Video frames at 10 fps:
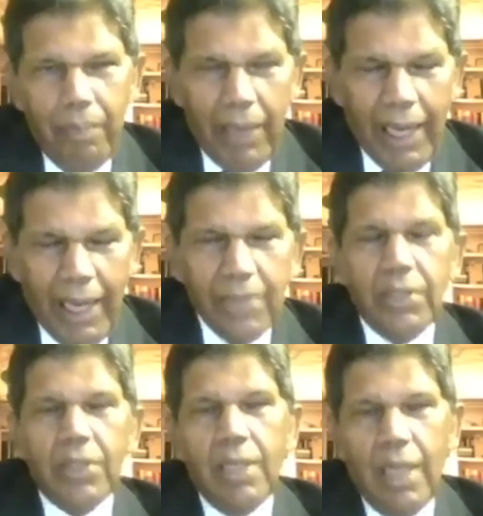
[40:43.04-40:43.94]

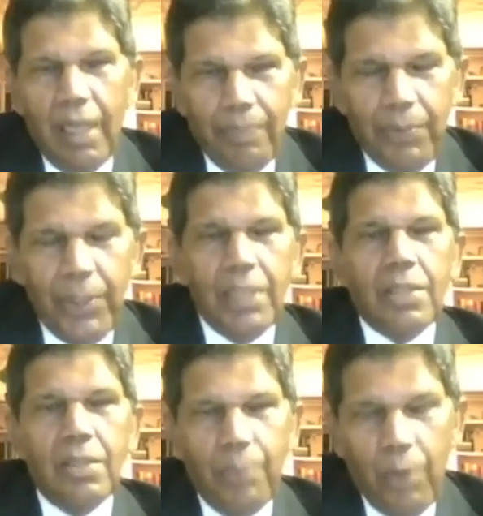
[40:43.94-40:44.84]
ethical and
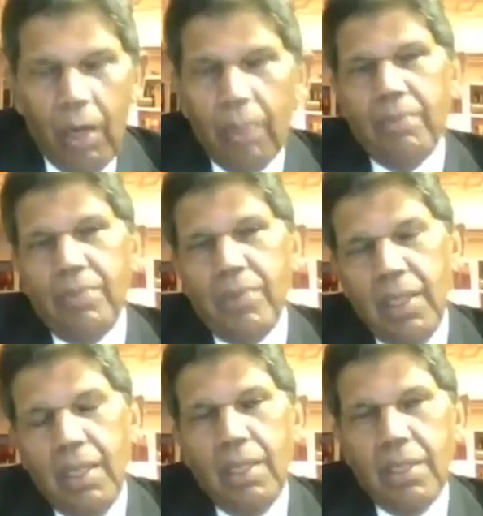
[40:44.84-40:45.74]
political problem.
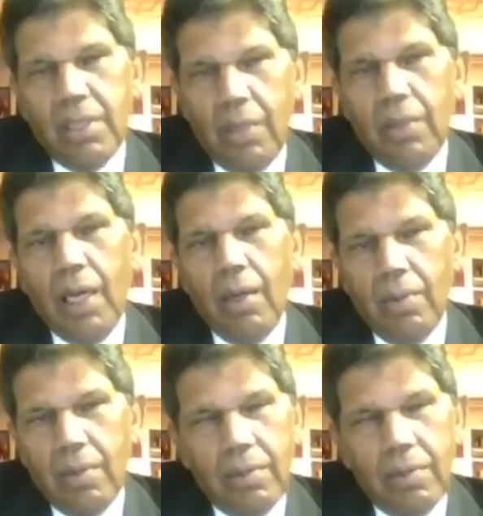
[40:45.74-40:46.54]
So now,